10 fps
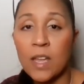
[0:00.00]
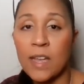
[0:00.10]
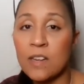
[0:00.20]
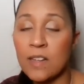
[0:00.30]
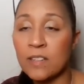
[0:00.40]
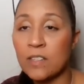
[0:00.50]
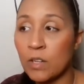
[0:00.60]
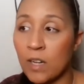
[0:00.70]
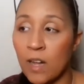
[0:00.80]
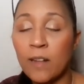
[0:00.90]
and it's
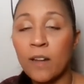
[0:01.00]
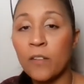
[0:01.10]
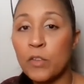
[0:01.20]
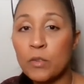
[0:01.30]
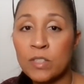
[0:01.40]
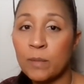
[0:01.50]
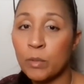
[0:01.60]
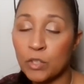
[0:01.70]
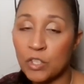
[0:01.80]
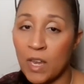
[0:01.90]
cut a few
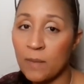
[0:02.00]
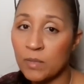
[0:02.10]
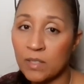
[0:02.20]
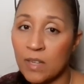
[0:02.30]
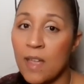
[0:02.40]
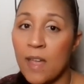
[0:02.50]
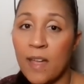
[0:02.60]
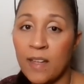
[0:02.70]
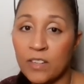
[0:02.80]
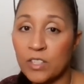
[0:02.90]
simple shapes
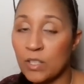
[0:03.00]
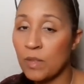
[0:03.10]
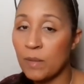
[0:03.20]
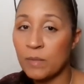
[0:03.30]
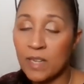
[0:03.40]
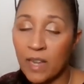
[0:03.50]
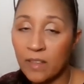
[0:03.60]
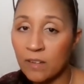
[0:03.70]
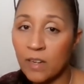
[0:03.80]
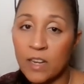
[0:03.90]
and sew them
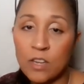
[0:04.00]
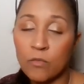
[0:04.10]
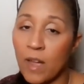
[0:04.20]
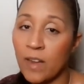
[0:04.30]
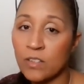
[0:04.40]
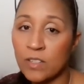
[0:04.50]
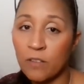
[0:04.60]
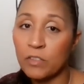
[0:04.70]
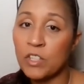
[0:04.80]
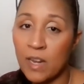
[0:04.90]
together, and you've got
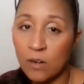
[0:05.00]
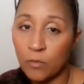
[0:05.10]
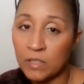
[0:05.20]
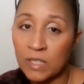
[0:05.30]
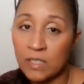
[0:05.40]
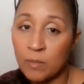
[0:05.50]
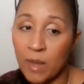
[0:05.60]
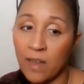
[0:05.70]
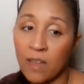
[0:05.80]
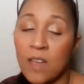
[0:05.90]
yourself a giant oversized
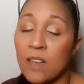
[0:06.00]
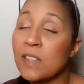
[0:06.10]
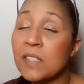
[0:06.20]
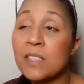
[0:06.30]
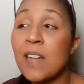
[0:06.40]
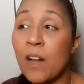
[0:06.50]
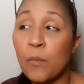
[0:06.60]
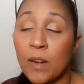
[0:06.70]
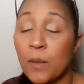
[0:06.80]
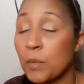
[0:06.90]
bag. This is not
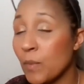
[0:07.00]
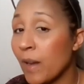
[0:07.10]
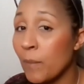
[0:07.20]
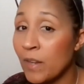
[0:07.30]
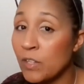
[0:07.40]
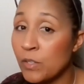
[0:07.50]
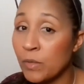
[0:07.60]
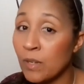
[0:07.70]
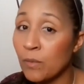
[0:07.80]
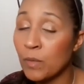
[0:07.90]
one I would recommend
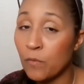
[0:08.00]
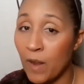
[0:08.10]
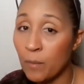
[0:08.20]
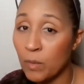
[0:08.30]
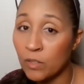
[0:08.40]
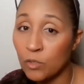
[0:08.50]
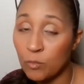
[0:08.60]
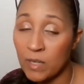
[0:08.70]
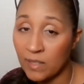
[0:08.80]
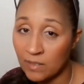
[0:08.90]
doing with fabric glue
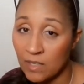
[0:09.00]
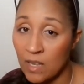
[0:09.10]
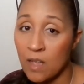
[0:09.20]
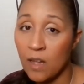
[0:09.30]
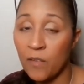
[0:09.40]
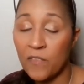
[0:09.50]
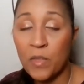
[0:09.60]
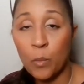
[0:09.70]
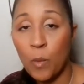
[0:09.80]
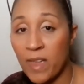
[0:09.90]
because of
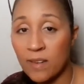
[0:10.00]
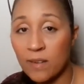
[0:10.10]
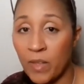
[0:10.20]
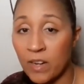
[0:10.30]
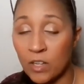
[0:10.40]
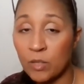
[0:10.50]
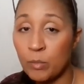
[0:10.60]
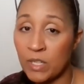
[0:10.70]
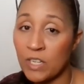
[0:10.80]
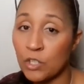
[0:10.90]
the weight that it could
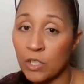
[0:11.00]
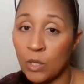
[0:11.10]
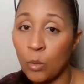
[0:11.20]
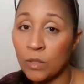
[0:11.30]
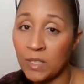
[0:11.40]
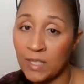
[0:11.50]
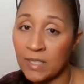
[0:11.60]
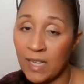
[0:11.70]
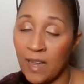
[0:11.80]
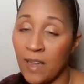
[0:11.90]
potentially hold
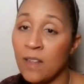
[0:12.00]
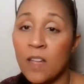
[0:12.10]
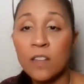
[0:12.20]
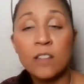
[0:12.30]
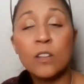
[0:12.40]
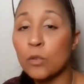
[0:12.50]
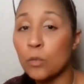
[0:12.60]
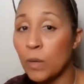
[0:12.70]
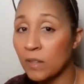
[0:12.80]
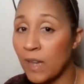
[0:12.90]
inside. The glue
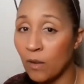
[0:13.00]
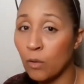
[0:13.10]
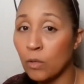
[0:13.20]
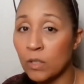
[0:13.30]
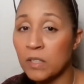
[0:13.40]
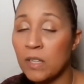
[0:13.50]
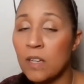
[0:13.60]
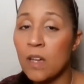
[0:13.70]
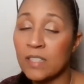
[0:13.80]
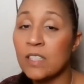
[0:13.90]
will not hold.
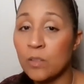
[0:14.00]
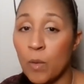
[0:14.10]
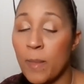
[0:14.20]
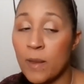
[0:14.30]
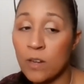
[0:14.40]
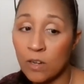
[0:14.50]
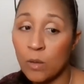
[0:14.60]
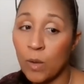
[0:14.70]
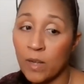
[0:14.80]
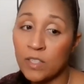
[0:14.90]
This is one that you're going
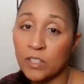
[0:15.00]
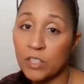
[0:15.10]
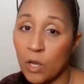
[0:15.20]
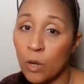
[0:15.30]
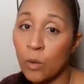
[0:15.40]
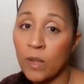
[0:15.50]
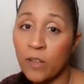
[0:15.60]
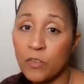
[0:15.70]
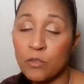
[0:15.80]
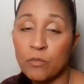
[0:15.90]
to want to sew
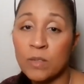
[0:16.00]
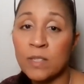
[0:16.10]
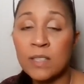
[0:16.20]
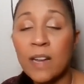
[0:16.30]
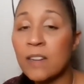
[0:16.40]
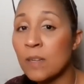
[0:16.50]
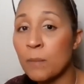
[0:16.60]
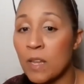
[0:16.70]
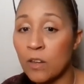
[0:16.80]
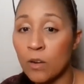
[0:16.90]
if you decide to
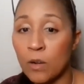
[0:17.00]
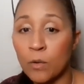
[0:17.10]
make your